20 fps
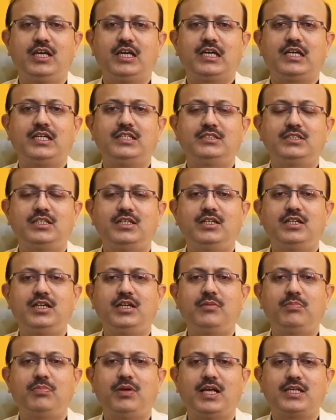
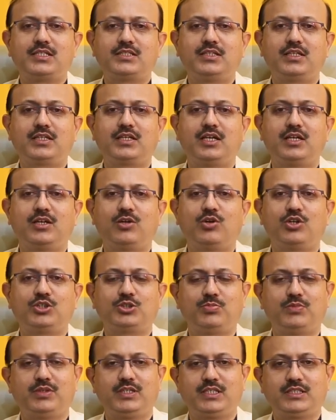consultant plastic and
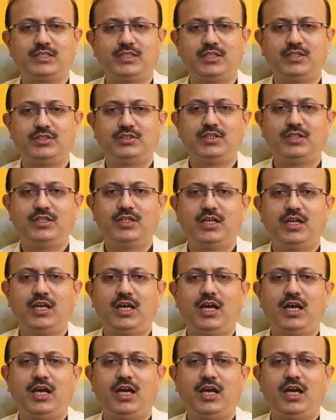cosmetic surgeon.